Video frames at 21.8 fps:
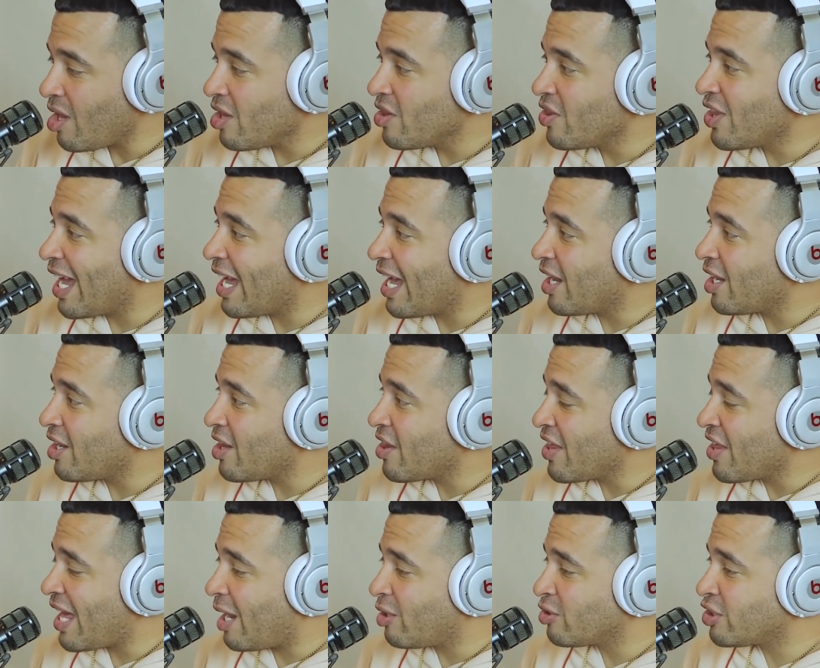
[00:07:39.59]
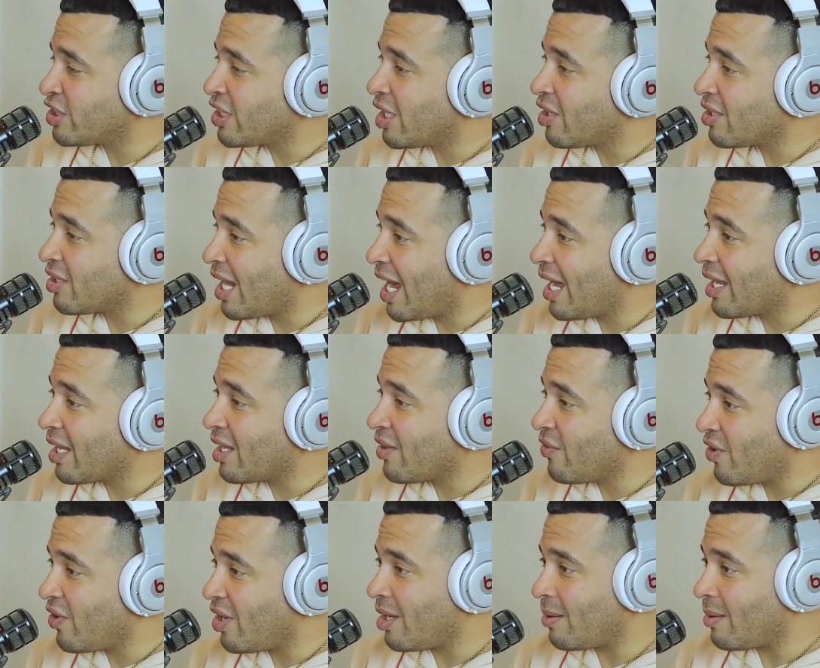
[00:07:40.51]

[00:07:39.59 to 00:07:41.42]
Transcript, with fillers: that thou shalt not give